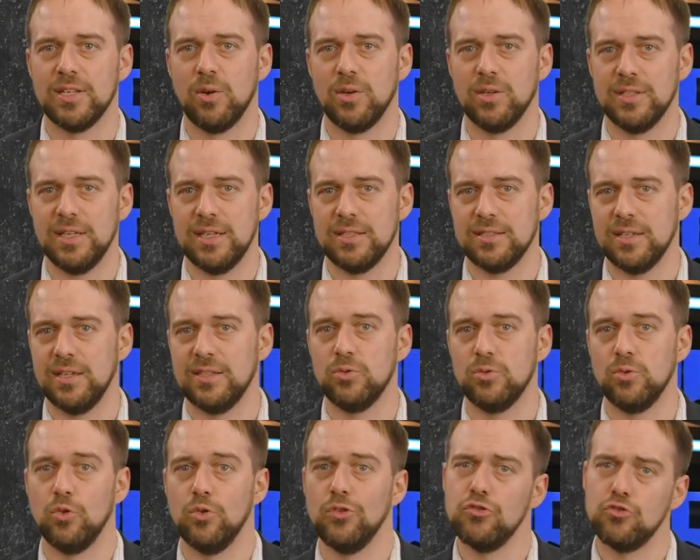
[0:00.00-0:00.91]
our data
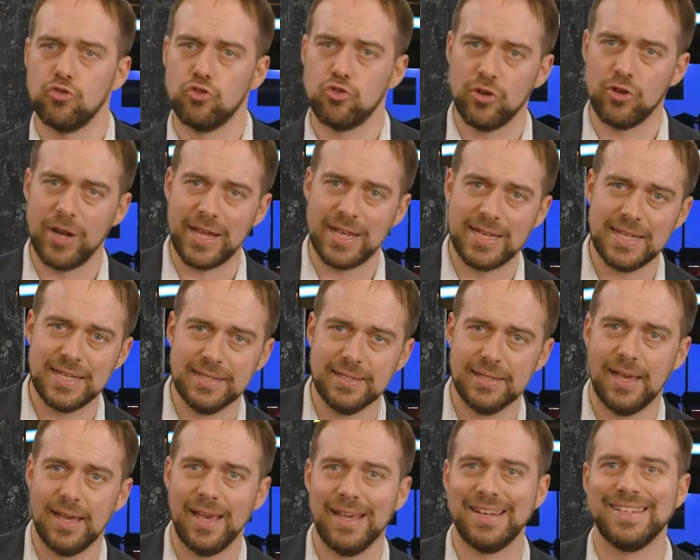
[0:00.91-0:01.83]
into
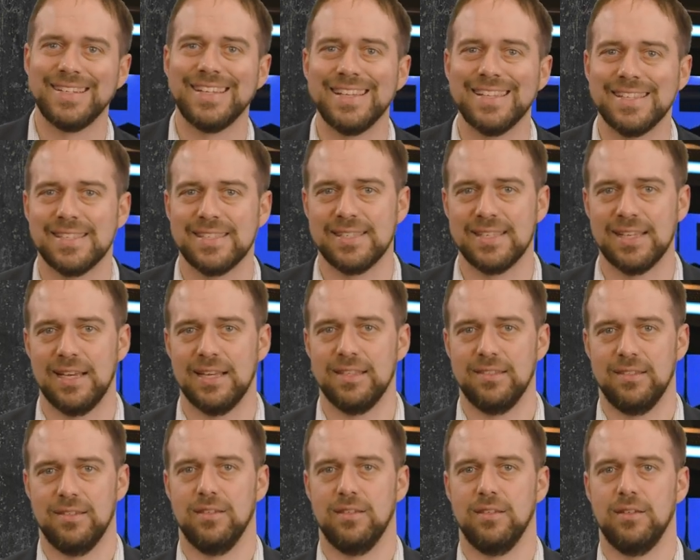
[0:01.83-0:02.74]
training and test
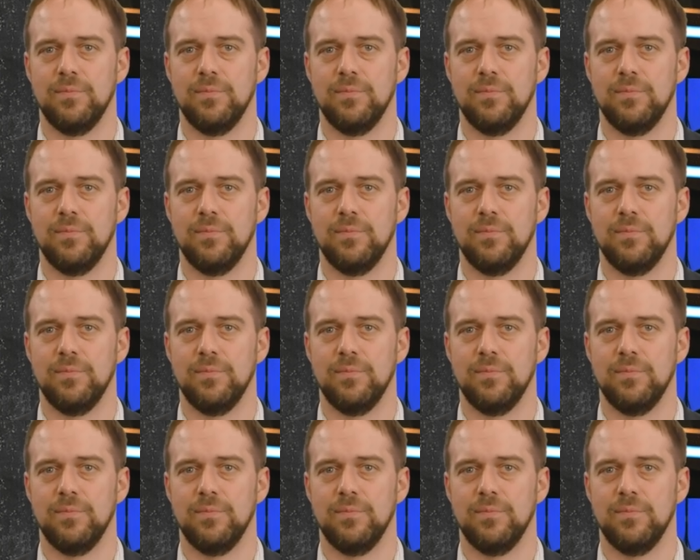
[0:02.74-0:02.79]
set.